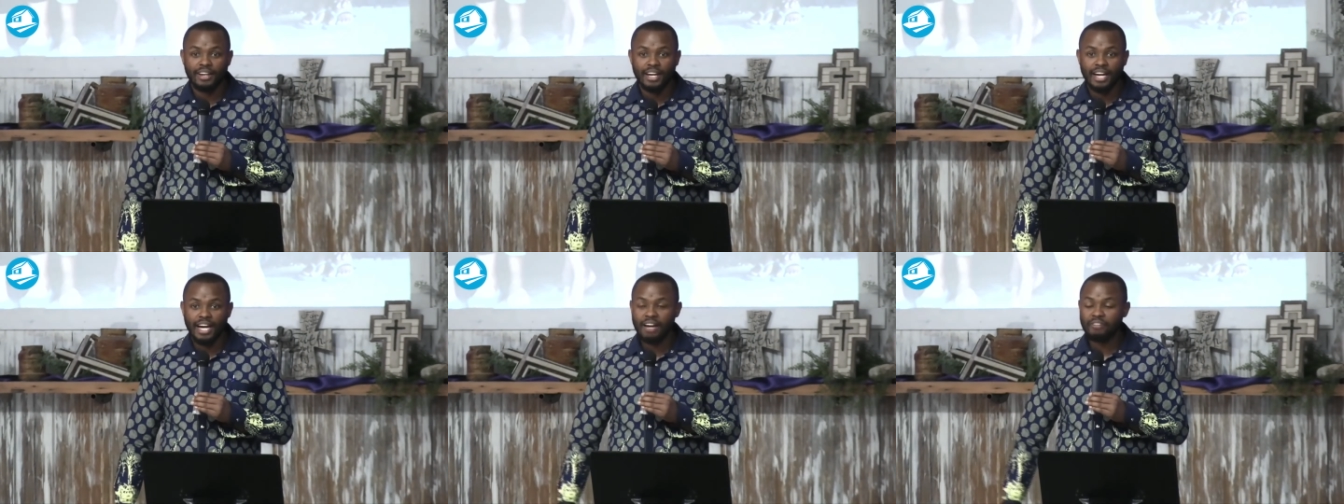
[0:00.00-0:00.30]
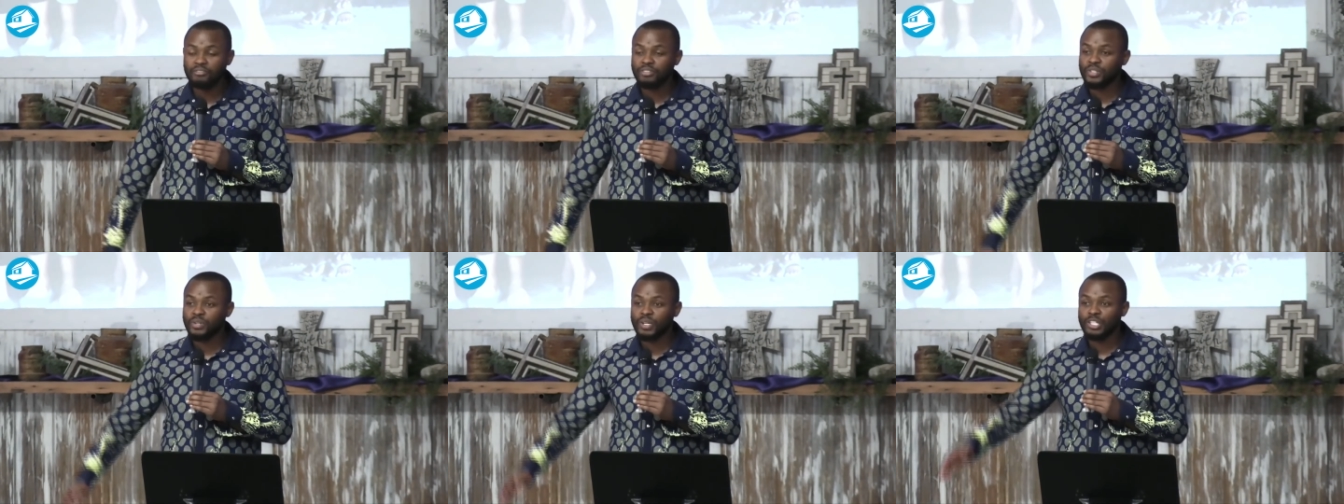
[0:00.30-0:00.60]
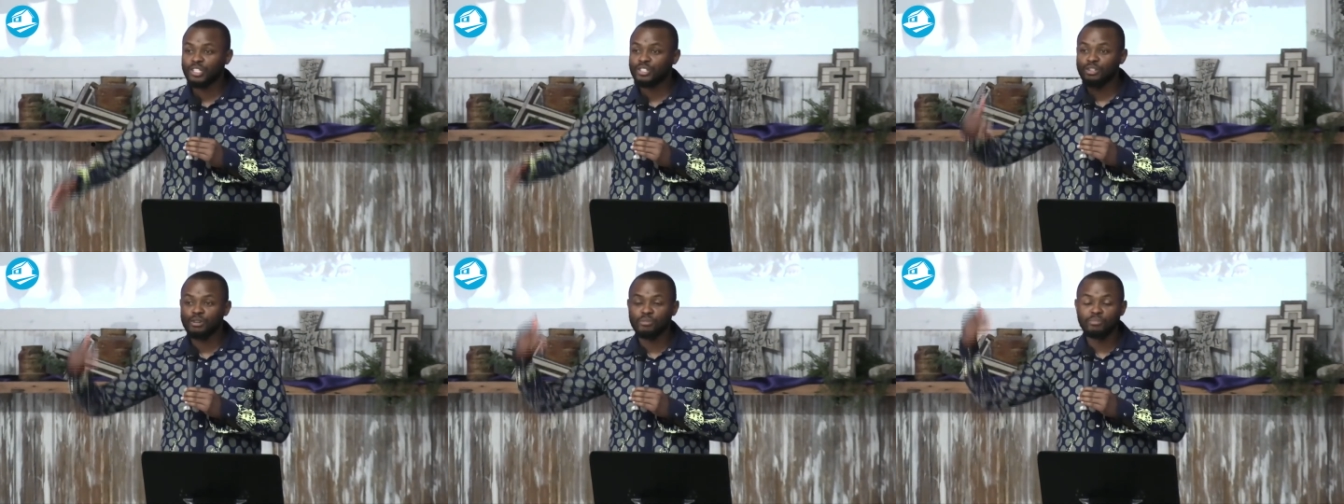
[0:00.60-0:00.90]
I have
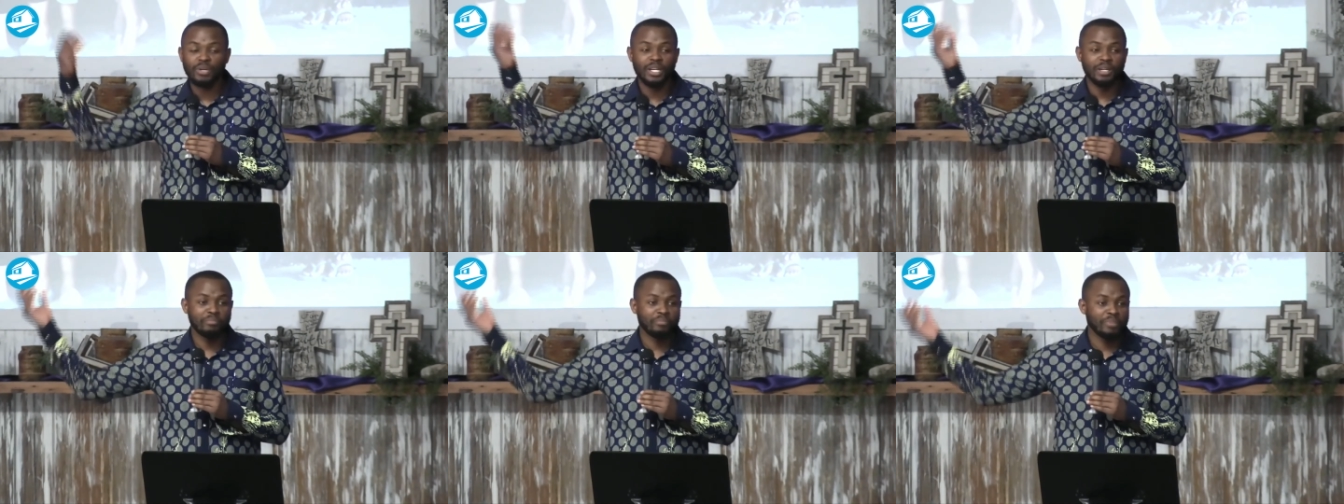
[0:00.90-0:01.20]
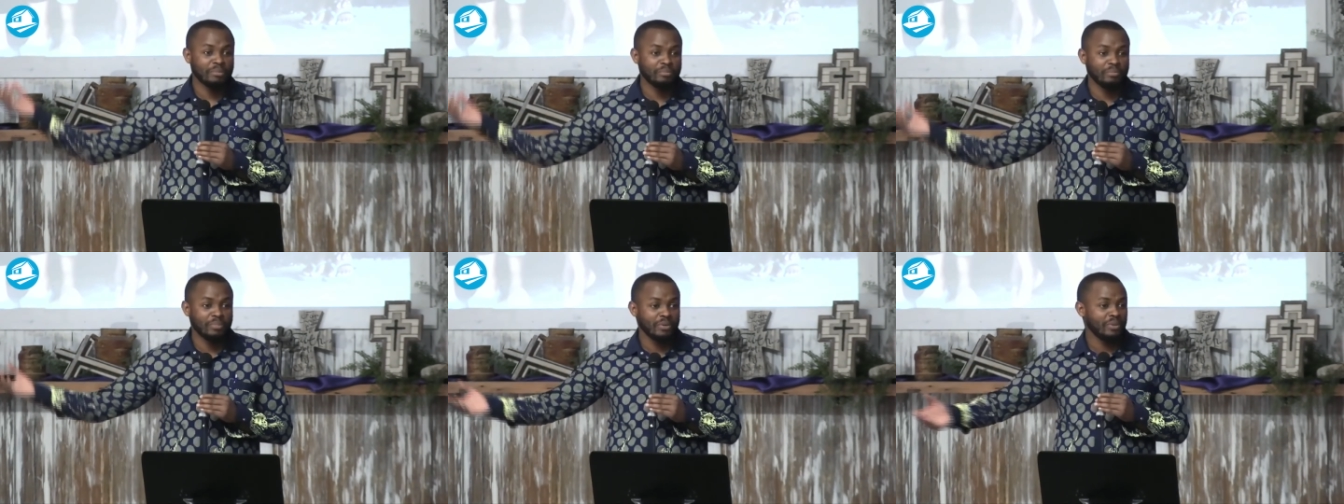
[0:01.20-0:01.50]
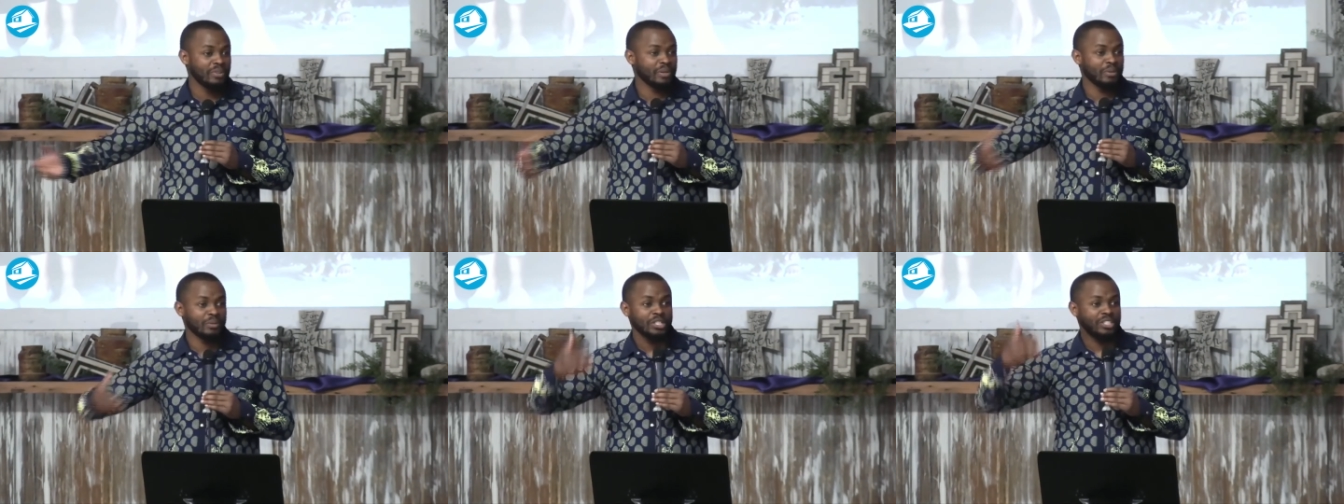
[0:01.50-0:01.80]
tried so many people.
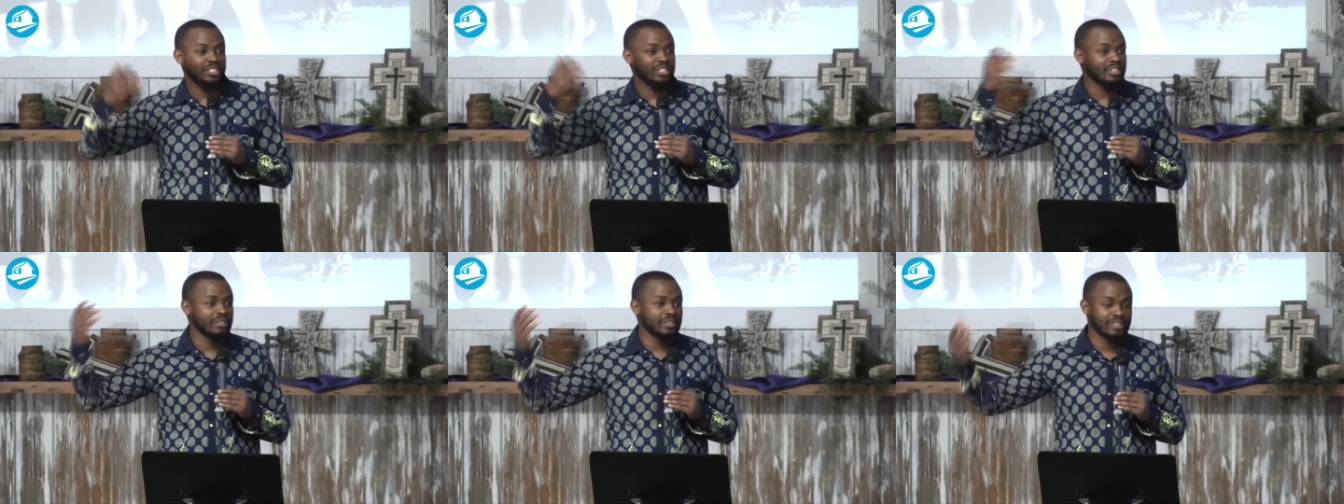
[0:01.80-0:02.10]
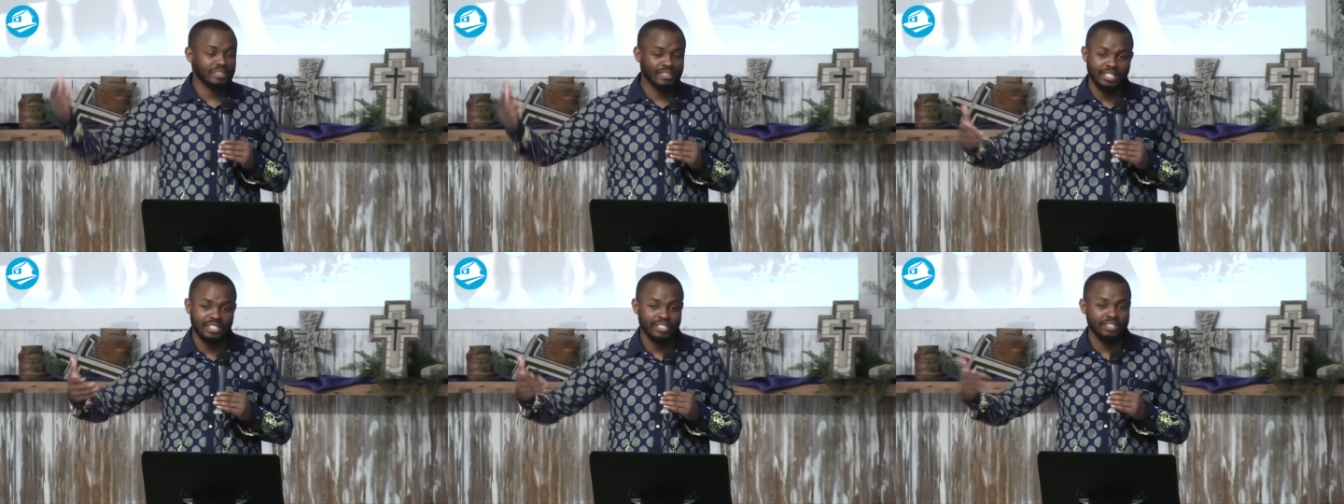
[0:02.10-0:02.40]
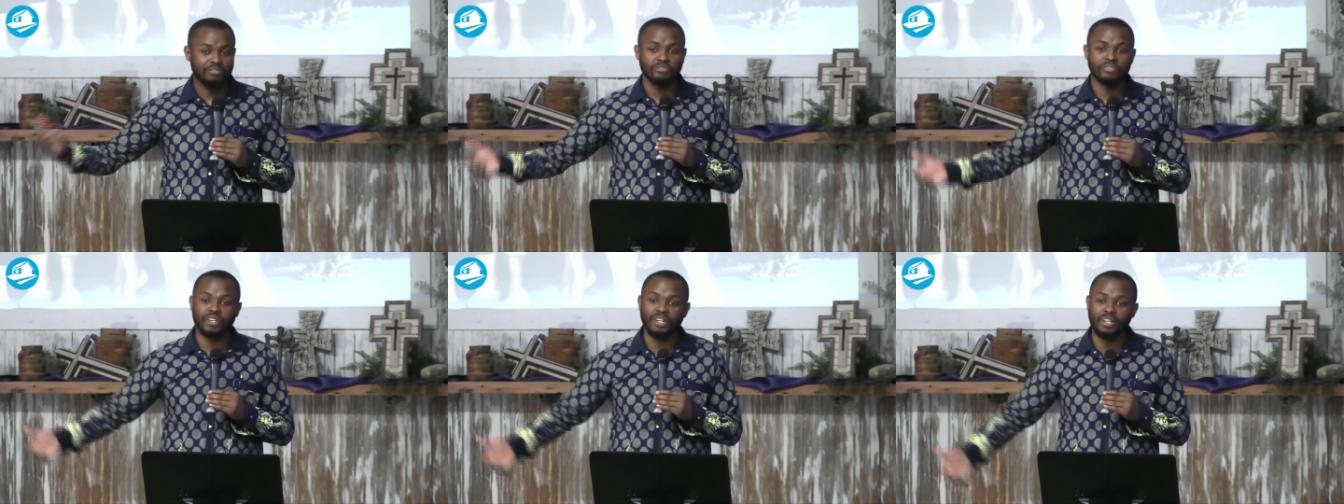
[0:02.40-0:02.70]
The witch doctors
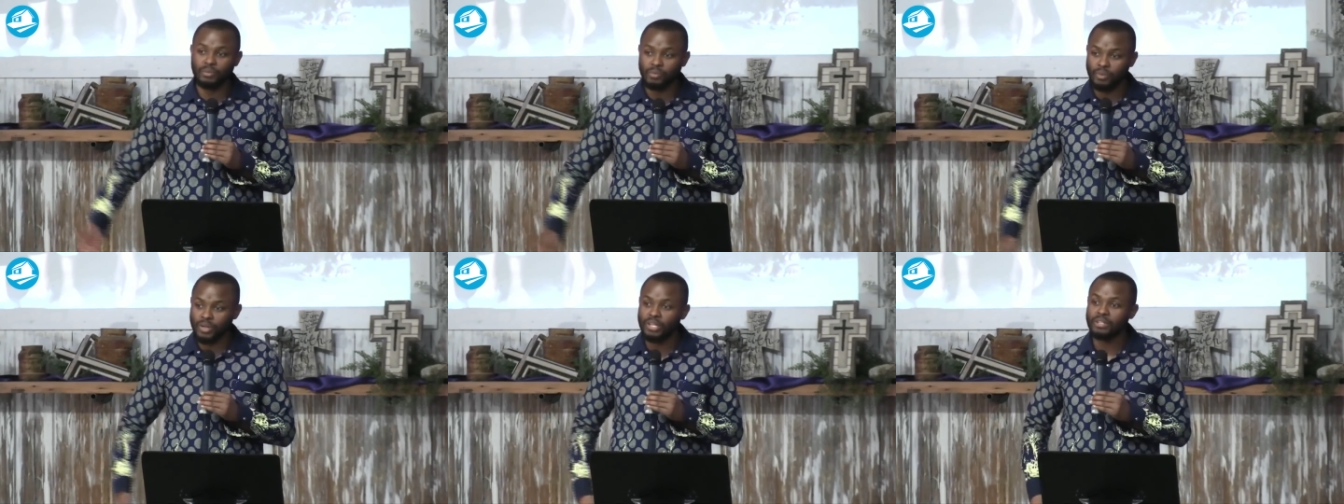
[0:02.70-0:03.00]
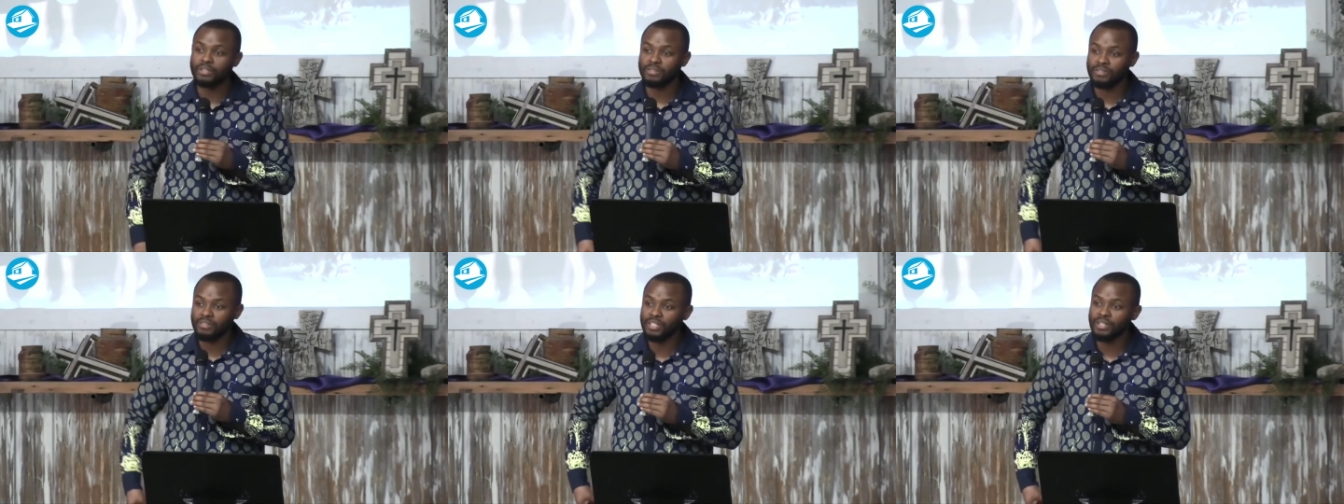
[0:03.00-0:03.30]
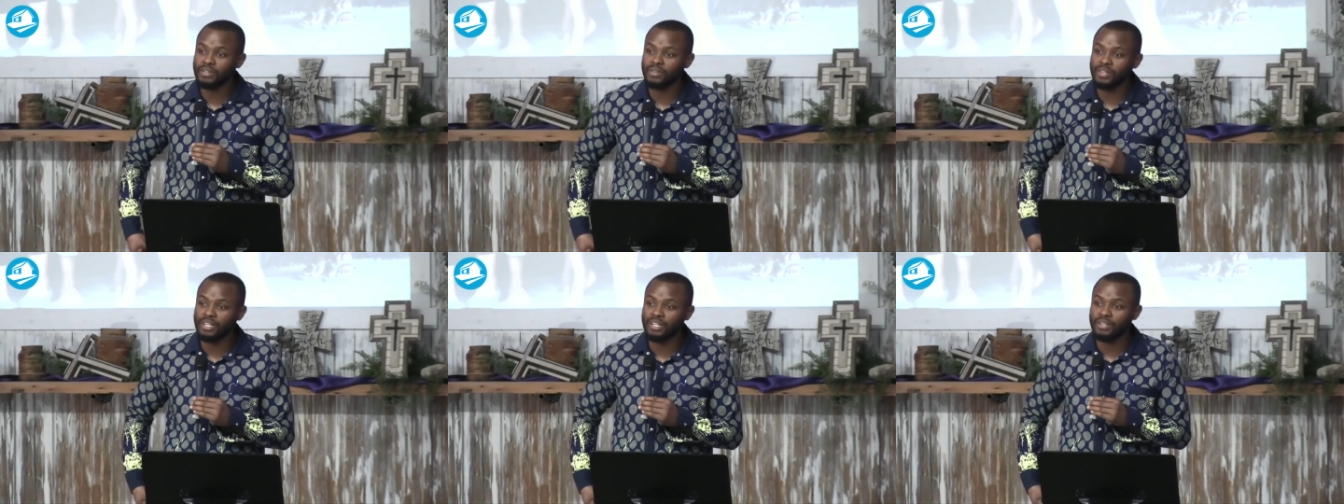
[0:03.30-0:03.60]
have failed. What do you think
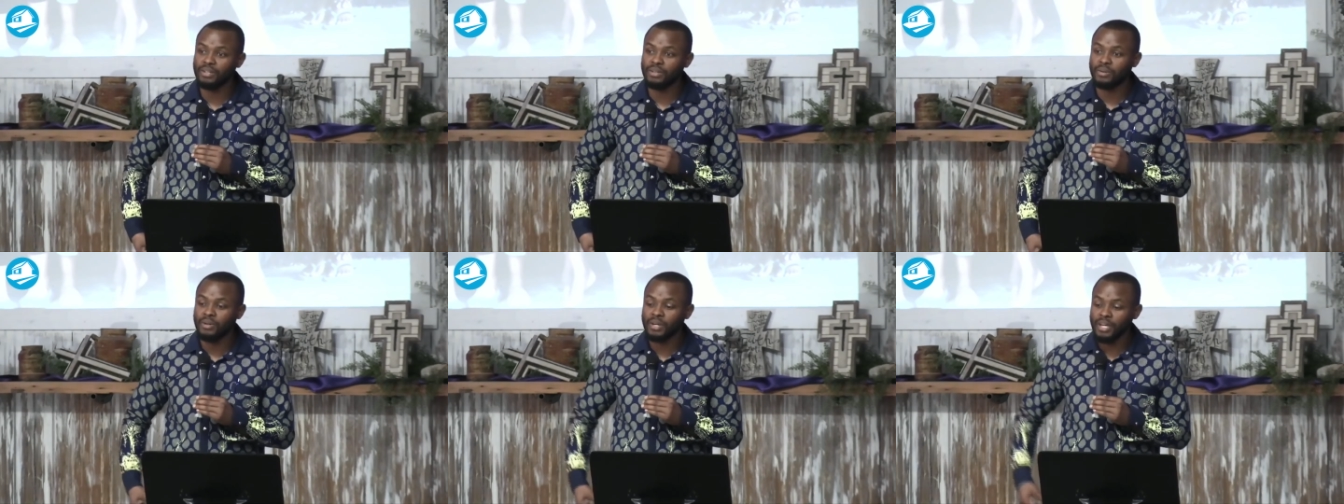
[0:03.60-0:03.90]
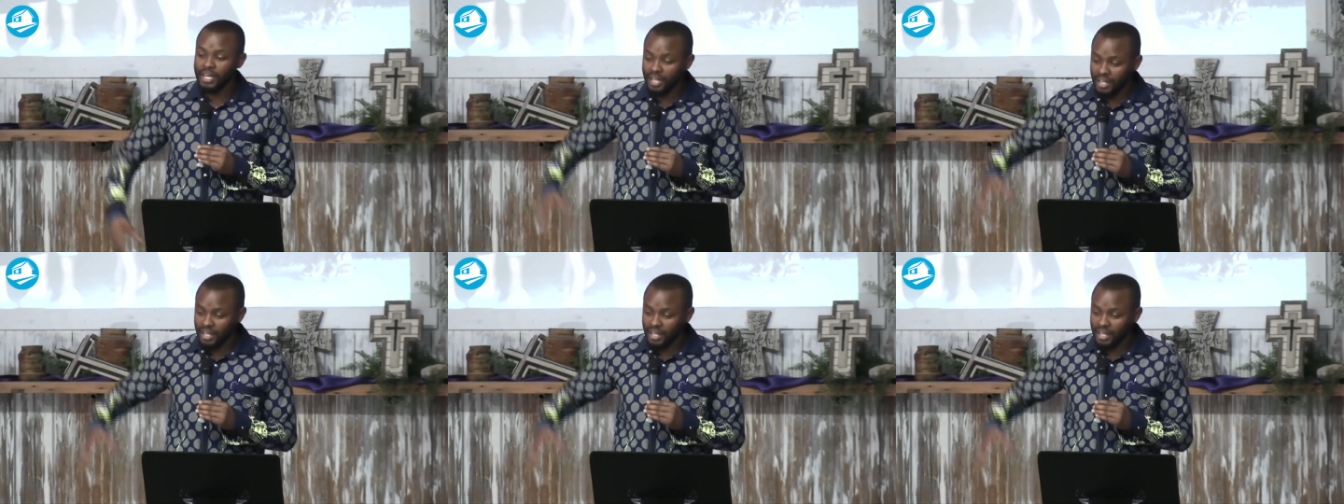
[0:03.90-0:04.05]
you can do?